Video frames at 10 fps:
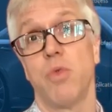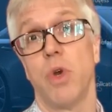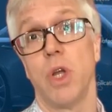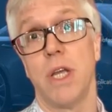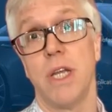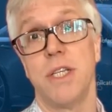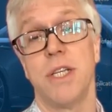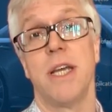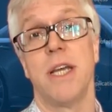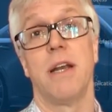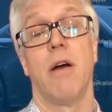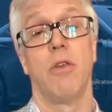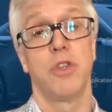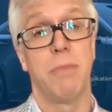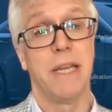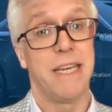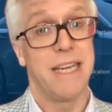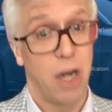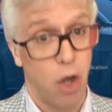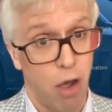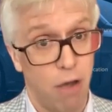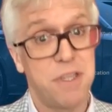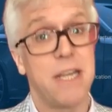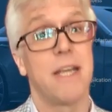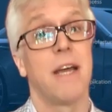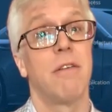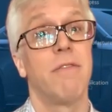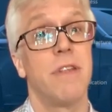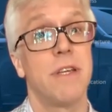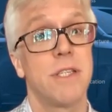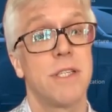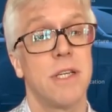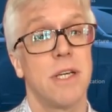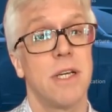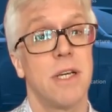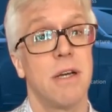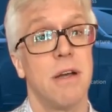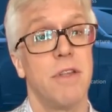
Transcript: We're looking to get ultimately to get offtake out of this uh,